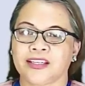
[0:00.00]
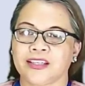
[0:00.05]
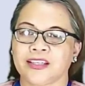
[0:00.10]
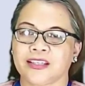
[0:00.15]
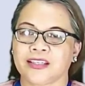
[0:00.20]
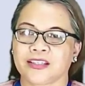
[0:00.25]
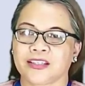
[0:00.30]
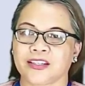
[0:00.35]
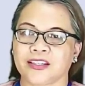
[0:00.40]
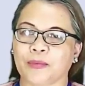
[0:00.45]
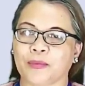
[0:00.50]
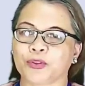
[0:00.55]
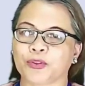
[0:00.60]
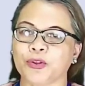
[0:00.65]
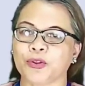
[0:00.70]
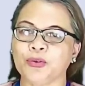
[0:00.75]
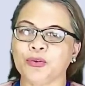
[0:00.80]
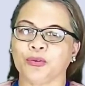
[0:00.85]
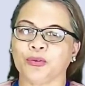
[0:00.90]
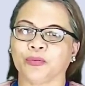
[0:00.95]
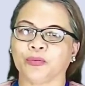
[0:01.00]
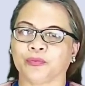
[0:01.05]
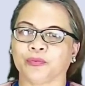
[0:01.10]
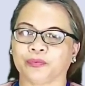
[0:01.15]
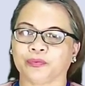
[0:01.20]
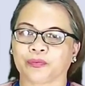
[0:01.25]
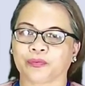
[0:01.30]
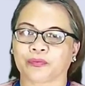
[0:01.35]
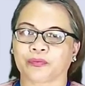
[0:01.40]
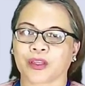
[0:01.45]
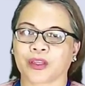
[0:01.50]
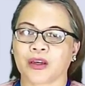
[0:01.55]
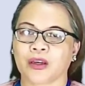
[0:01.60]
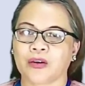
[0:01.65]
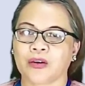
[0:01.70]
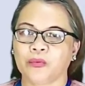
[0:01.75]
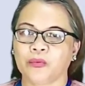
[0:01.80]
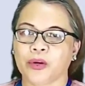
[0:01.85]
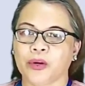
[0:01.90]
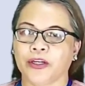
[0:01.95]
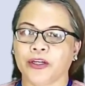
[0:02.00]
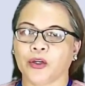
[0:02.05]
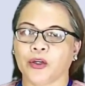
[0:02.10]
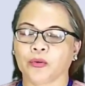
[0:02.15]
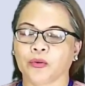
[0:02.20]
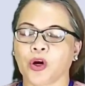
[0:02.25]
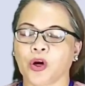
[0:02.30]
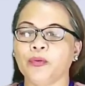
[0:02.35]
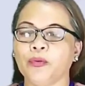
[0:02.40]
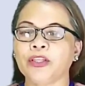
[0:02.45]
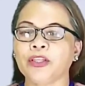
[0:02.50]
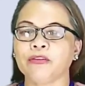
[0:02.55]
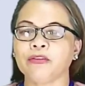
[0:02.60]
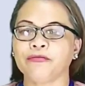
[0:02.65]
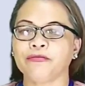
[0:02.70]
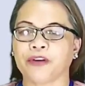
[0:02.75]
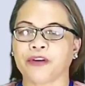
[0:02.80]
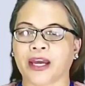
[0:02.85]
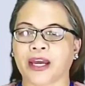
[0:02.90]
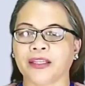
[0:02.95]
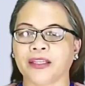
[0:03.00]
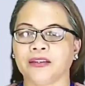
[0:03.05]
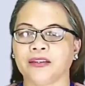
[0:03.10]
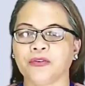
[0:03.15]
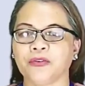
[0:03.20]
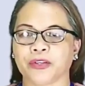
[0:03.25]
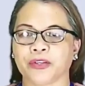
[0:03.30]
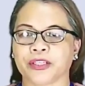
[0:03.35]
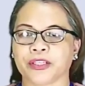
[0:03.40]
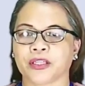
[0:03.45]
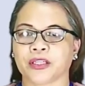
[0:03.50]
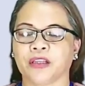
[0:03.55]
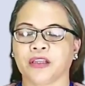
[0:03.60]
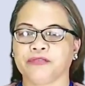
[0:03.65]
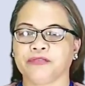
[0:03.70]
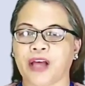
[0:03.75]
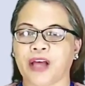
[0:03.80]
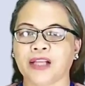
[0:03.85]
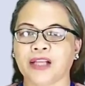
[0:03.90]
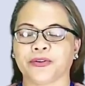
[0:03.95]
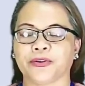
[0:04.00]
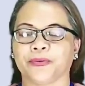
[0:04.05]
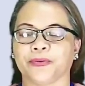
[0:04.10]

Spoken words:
Step 2. We are now going to find the critical value.